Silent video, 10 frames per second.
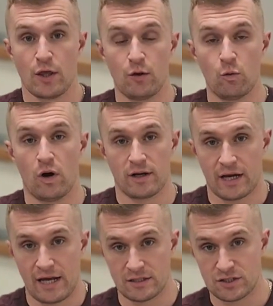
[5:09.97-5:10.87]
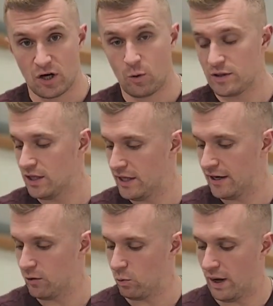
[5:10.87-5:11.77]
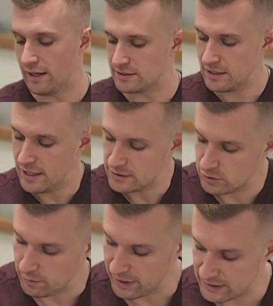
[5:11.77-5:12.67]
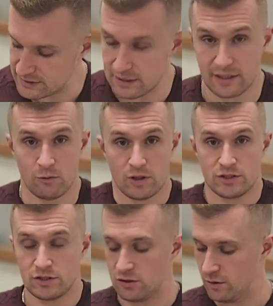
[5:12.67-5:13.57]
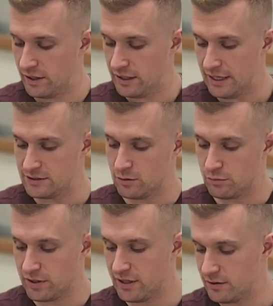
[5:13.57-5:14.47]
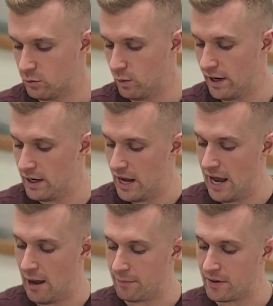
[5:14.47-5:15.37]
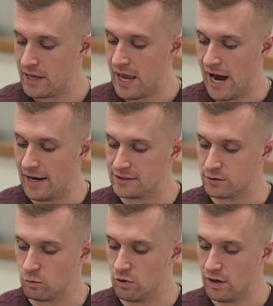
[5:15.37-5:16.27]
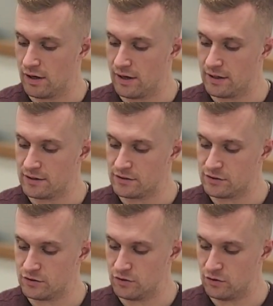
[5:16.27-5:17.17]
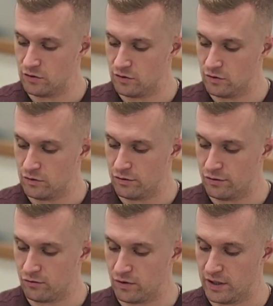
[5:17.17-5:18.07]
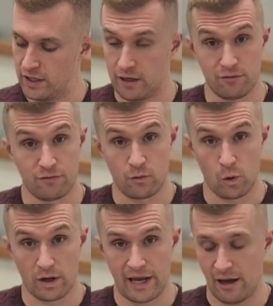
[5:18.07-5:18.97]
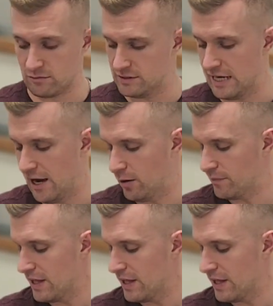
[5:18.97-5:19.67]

You want to kind of start with a lighter weight. So basically what you're doing is you're bringing the weight up, and it's a 1, 2, 3, 4 count down.